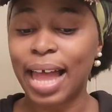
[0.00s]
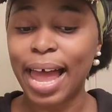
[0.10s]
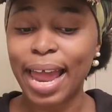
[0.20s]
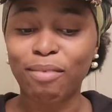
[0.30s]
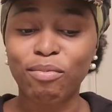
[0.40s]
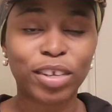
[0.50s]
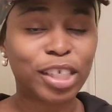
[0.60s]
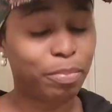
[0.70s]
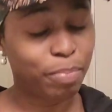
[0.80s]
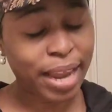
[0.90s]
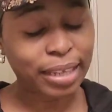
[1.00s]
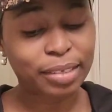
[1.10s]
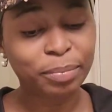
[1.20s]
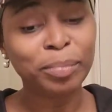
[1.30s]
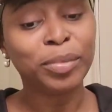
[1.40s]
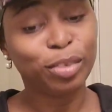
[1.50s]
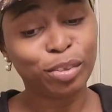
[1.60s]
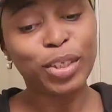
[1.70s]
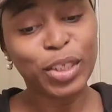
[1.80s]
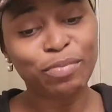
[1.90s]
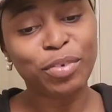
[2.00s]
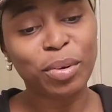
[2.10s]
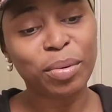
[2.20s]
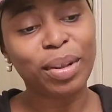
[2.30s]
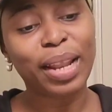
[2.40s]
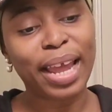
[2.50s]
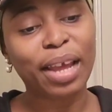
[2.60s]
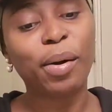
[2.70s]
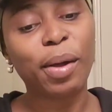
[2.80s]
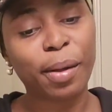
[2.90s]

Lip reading: I respect, to those of you who are like,